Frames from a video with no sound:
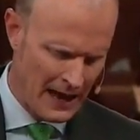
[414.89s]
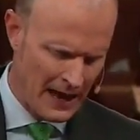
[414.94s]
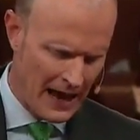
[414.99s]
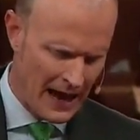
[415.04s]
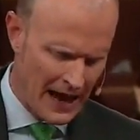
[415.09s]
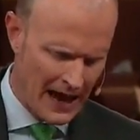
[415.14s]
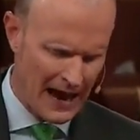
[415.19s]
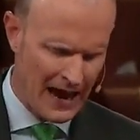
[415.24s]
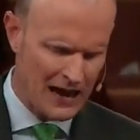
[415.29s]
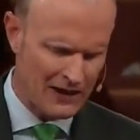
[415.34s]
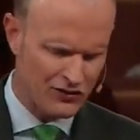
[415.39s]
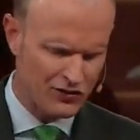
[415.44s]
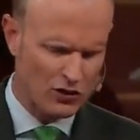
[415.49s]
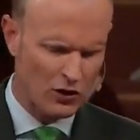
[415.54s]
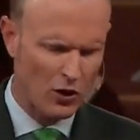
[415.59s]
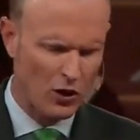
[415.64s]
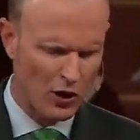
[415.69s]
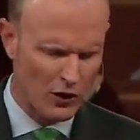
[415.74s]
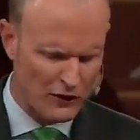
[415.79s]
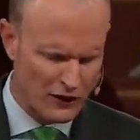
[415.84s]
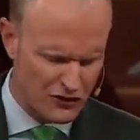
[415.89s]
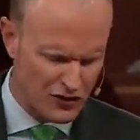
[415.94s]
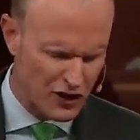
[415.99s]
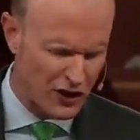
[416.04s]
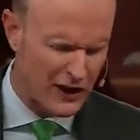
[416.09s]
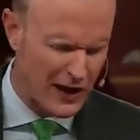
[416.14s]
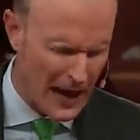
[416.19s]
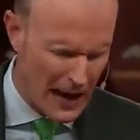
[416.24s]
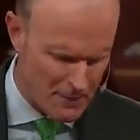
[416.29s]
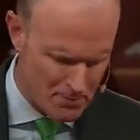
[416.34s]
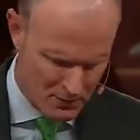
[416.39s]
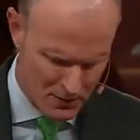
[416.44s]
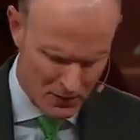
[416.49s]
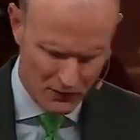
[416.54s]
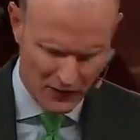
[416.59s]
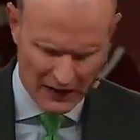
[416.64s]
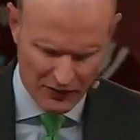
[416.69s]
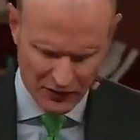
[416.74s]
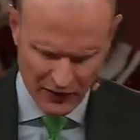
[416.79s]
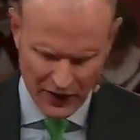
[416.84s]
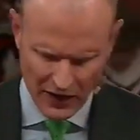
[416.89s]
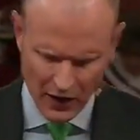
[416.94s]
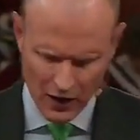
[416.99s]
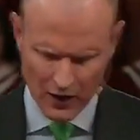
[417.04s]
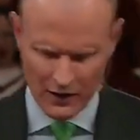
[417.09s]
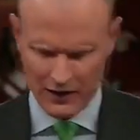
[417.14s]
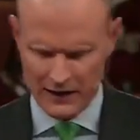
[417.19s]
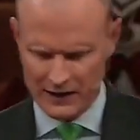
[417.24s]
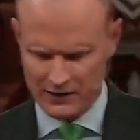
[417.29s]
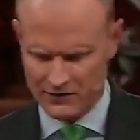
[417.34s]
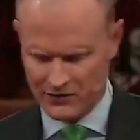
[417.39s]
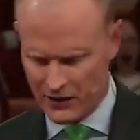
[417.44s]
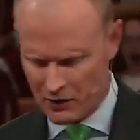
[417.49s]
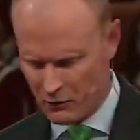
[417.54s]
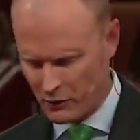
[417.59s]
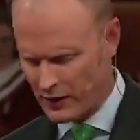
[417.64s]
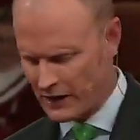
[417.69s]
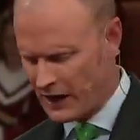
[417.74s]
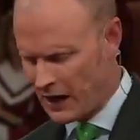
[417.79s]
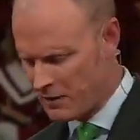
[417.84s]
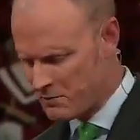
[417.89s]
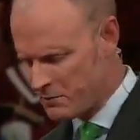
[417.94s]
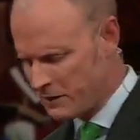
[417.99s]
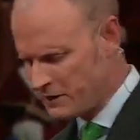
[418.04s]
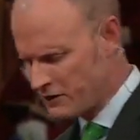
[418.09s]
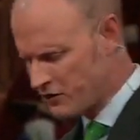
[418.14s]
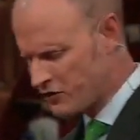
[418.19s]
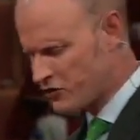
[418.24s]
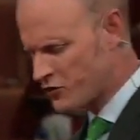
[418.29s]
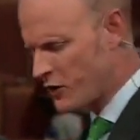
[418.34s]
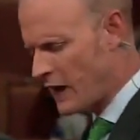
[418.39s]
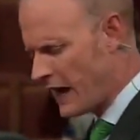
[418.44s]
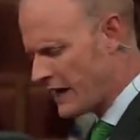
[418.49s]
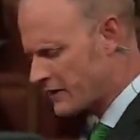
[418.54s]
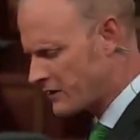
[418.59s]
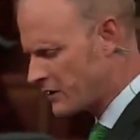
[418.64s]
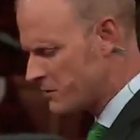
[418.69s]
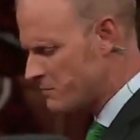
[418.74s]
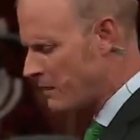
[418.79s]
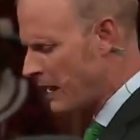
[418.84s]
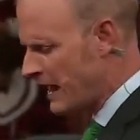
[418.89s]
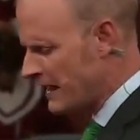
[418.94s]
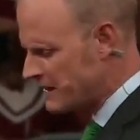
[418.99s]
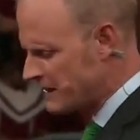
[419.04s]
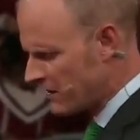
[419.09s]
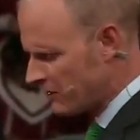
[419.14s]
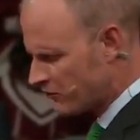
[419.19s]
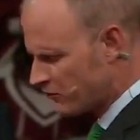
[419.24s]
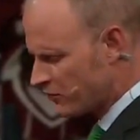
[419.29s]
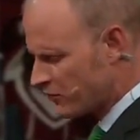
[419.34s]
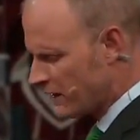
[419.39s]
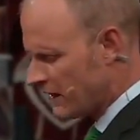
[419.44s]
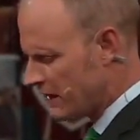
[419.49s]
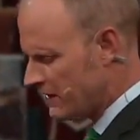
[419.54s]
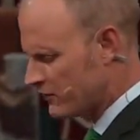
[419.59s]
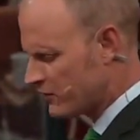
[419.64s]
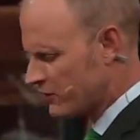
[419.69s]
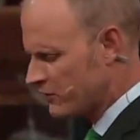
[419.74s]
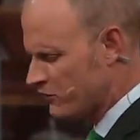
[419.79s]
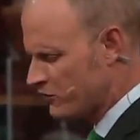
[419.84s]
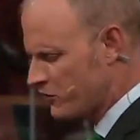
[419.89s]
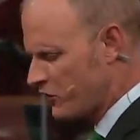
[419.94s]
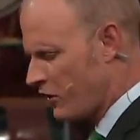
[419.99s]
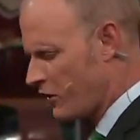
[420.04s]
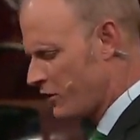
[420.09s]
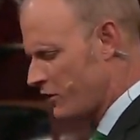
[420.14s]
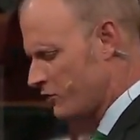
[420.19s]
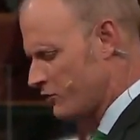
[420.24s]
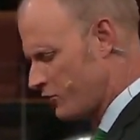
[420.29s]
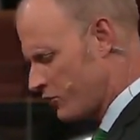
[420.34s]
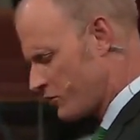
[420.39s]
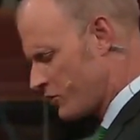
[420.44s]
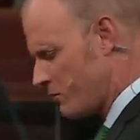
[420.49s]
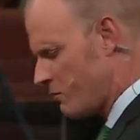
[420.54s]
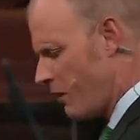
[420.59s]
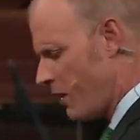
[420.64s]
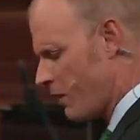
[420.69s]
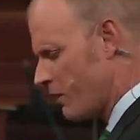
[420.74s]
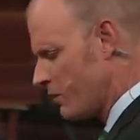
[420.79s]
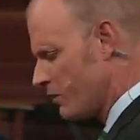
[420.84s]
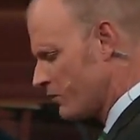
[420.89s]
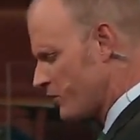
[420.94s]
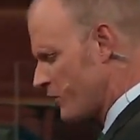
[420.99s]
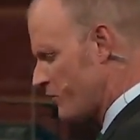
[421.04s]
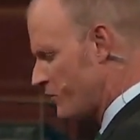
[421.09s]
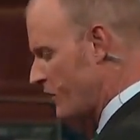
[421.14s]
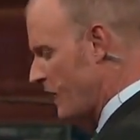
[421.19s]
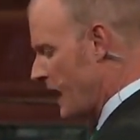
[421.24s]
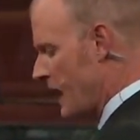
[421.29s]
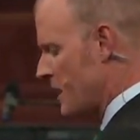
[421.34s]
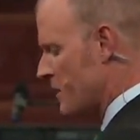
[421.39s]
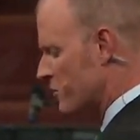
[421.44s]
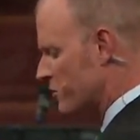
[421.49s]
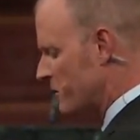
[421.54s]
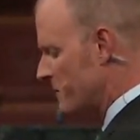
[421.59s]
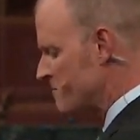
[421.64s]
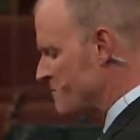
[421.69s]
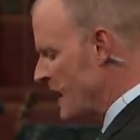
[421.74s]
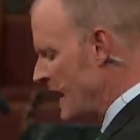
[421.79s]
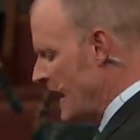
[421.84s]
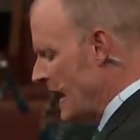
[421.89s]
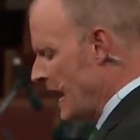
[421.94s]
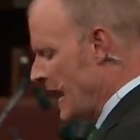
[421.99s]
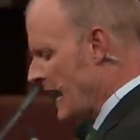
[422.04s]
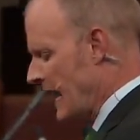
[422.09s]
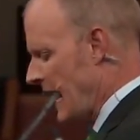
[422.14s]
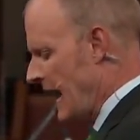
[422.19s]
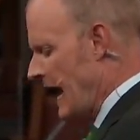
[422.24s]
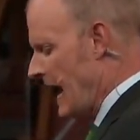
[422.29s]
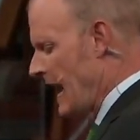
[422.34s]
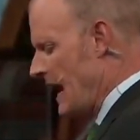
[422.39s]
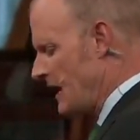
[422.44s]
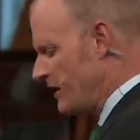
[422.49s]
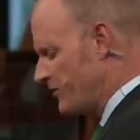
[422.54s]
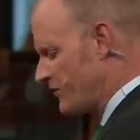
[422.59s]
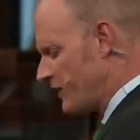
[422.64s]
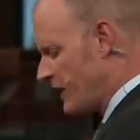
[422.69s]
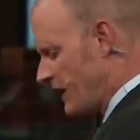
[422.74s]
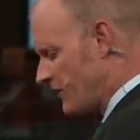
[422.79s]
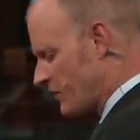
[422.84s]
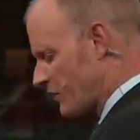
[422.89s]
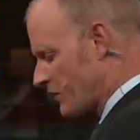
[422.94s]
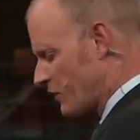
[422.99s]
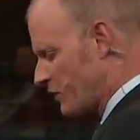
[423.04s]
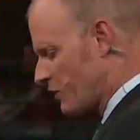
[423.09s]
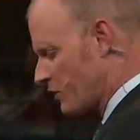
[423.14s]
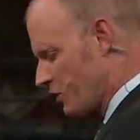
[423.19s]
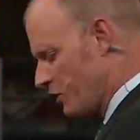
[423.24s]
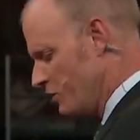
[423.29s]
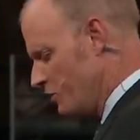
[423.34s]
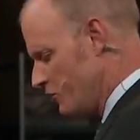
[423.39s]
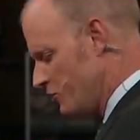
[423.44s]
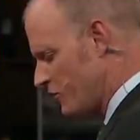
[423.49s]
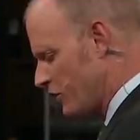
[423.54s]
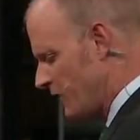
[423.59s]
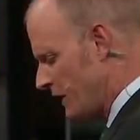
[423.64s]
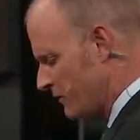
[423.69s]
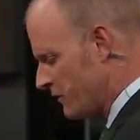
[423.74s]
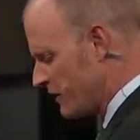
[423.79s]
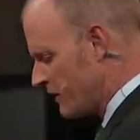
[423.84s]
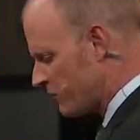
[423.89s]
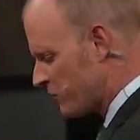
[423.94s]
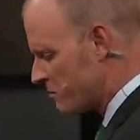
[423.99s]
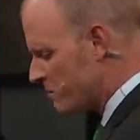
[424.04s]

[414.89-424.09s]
I ask, Lord, that you captivate the audience, that we not be distracted by yesterday's concerns or tomorrow's affairs. And I ask that at the conclusion of this